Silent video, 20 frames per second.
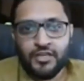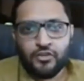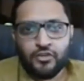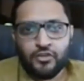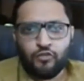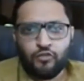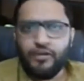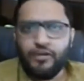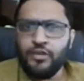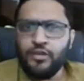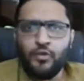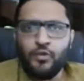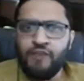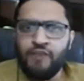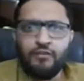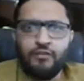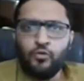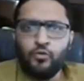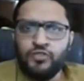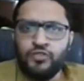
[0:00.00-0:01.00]
so when you have
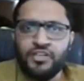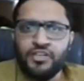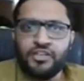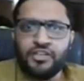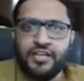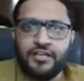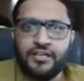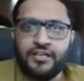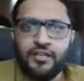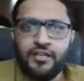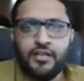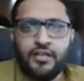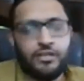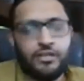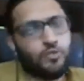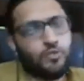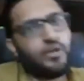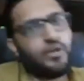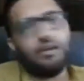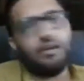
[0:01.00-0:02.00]
a losing trade
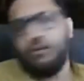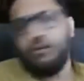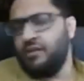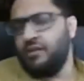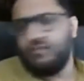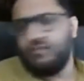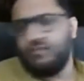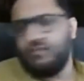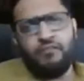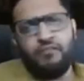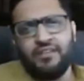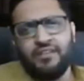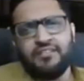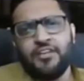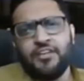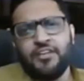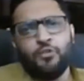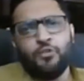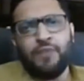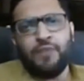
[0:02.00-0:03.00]
you are it's obvious
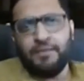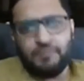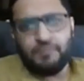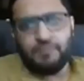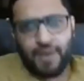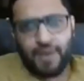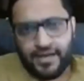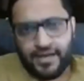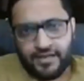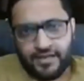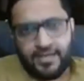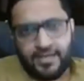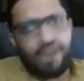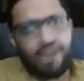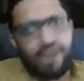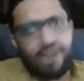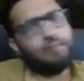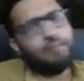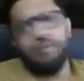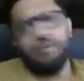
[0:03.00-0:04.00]
that you blame the market
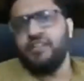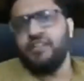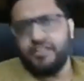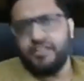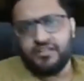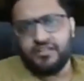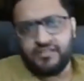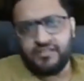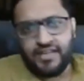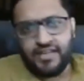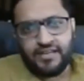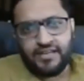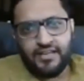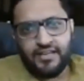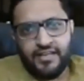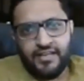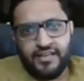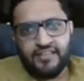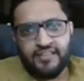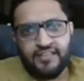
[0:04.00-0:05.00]
every beginner does that
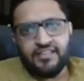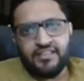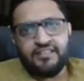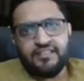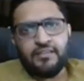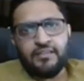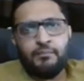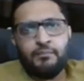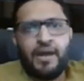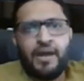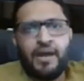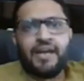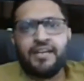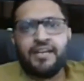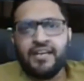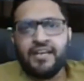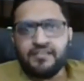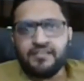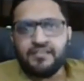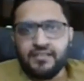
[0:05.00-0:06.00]
he thinks that market
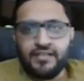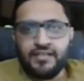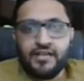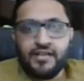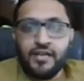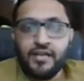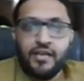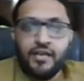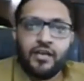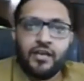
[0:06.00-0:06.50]
has done that